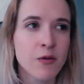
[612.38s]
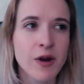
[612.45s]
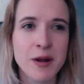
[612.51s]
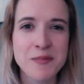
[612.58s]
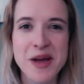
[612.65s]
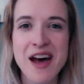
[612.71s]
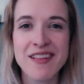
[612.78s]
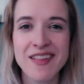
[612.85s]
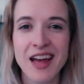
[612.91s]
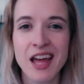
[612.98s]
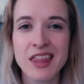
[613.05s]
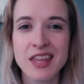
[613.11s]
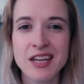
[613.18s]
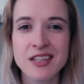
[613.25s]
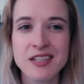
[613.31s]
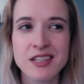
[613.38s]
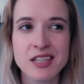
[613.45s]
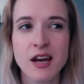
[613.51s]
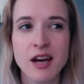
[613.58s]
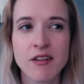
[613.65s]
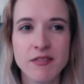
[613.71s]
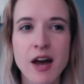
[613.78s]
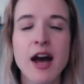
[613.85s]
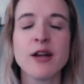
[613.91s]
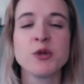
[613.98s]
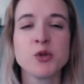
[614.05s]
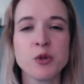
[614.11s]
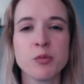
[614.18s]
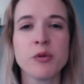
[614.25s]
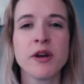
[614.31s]
when I'm not like this, I've gotten
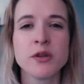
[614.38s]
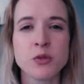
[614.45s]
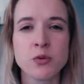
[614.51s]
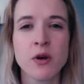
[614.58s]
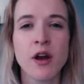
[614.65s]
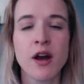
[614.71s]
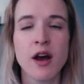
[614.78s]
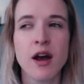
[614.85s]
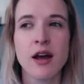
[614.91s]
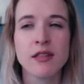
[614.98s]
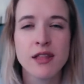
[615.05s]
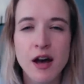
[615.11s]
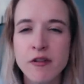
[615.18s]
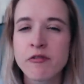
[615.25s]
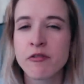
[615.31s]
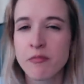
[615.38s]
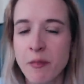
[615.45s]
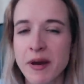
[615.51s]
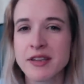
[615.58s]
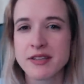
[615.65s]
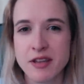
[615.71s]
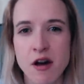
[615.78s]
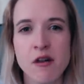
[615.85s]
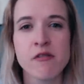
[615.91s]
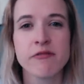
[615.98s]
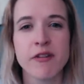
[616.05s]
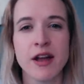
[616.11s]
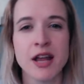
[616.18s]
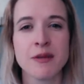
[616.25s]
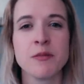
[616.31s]
to a place where I love myself
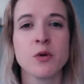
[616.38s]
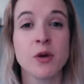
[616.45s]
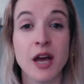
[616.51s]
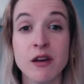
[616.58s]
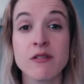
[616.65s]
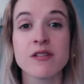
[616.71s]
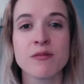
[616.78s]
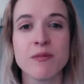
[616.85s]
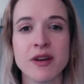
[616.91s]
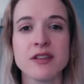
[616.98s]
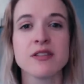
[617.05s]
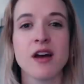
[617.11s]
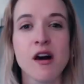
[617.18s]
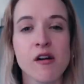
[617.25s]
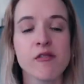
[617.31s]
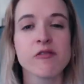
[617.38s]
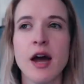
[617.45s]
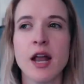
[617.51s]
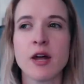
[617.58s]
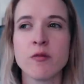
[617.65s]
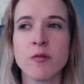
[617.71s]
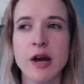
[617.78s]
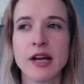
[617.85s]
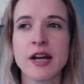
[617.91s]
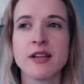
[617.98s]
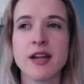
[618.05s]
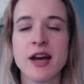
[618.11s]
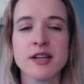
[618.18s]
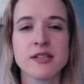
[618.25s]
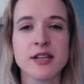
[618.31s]
and I'm okay with myself and I
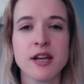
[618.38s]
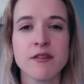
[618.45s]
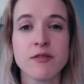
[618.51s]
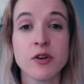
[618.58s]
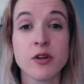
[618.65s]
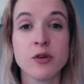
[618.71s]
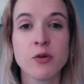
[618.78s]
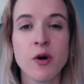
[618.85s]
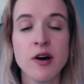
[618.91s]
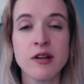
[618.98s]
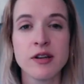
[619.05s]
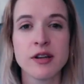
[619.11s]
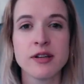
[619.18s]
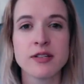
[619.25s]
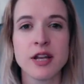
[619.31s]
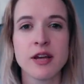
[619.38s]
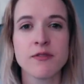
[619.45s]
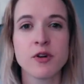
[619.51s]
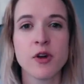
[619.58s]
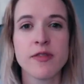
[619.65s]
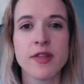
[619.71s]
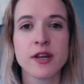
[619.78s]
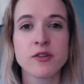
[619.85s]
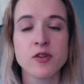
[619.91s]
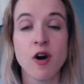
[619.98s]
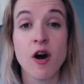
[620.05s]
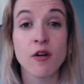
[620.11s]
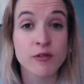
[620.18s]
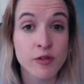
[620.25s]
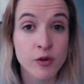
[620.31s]
recognize that I have good qualities and I have good things to
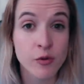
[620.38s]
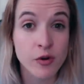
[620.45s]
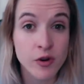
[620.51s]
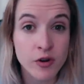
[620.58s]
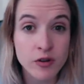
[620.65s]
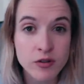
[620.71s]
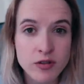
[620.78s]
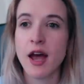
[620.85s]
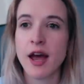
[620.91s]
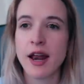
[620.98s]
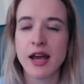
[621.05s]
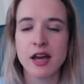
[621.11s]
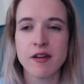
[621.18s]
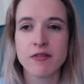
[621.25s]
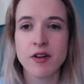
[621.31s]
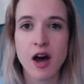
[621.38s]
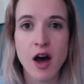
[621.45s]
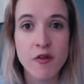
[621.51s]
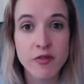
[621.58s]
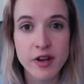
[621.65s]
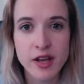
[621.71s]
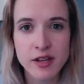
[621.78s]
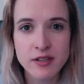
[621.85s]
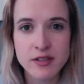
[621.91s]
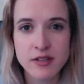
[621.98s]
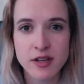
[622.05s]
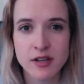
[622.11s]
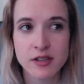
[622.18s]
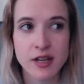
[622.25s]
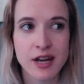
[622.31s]
offer the world and I have confidence
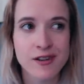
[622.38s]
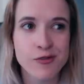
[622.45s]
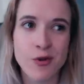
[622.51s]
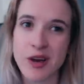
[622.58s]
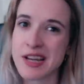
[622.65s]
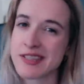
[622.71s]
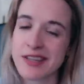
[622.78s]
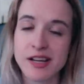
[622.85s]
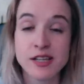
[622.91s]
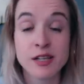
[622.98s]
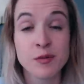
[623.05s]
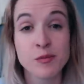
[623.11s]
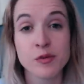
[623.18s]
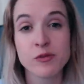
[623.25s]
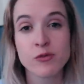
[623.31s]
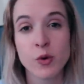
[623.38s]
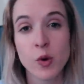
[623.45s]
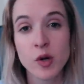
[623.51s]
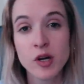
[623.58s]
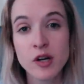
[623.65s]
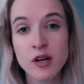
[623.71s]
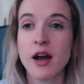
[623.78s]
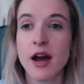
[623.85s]
in a lot of ways I didn't before